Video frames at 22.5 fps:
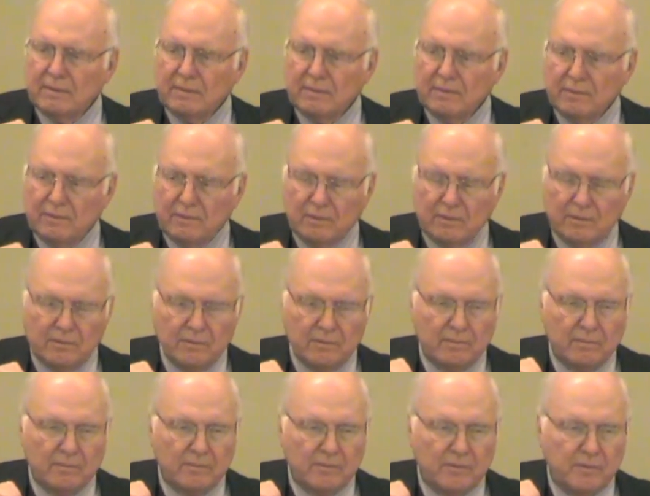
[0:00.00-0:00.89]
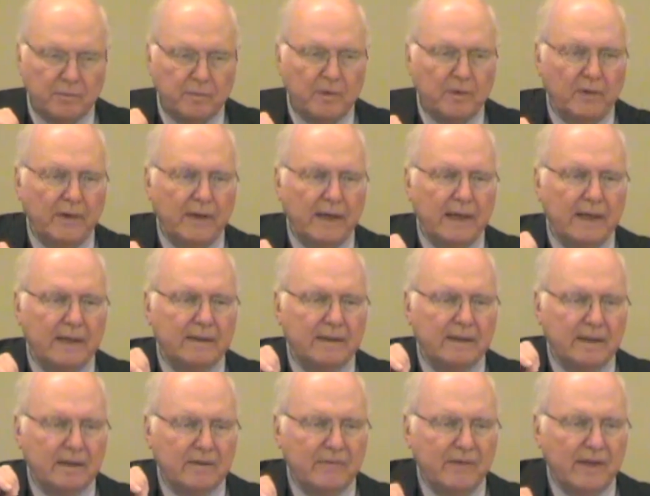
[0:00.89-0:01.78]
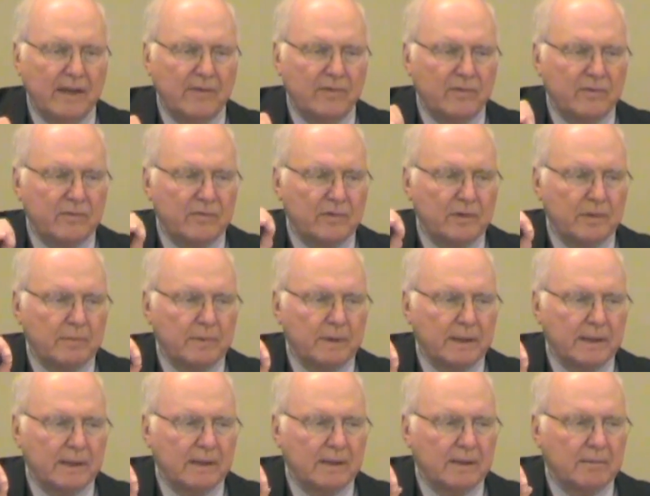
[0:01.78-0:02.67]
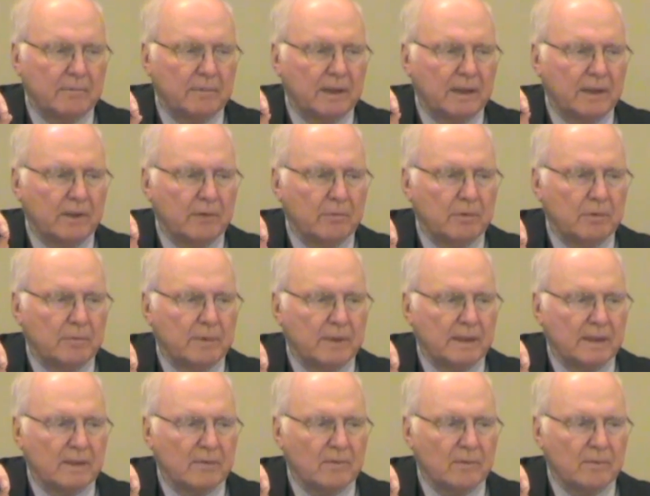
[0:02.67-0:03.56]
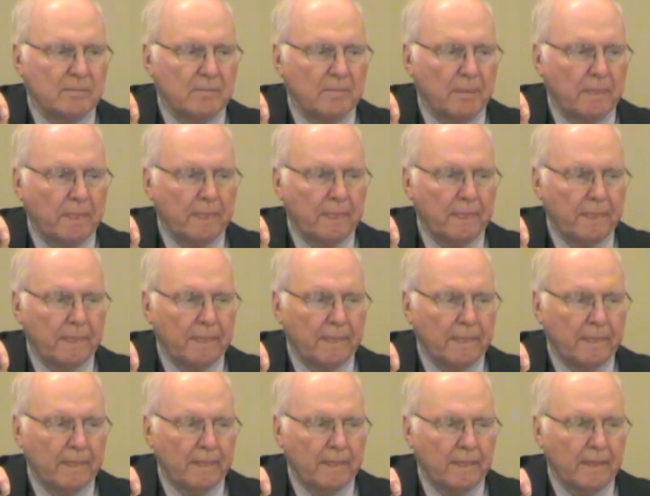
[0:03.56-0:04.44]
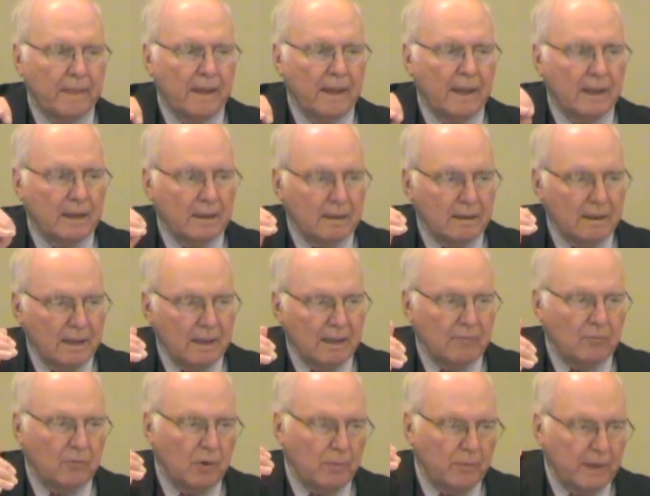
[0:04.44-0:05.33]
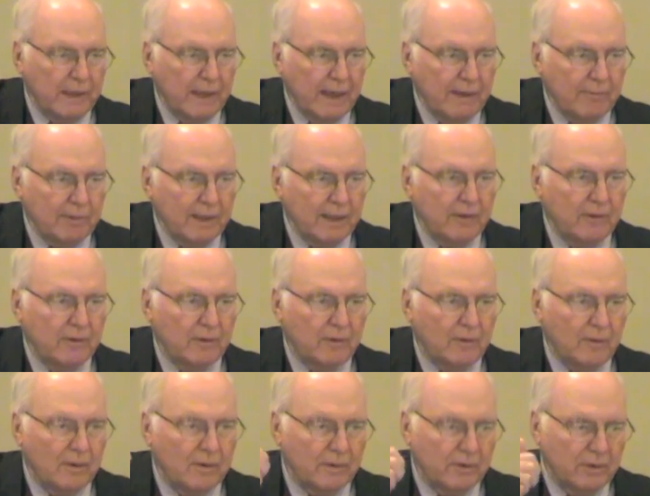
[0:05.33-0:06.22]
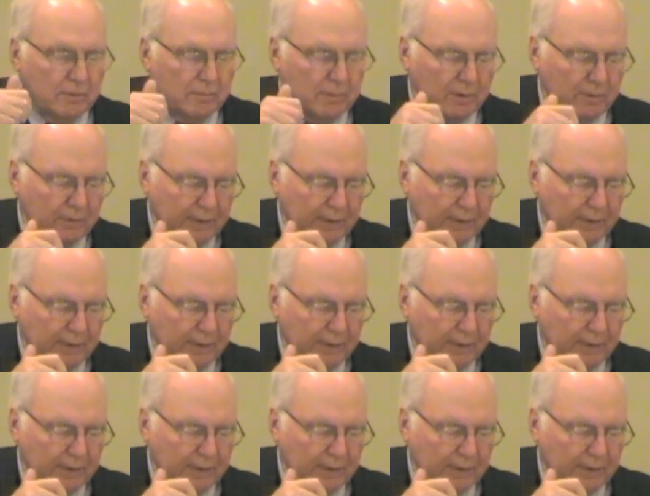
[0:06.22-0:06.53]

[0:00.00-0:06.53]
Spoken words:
to spearhead the advance of liberty among human beings and what we came later to call human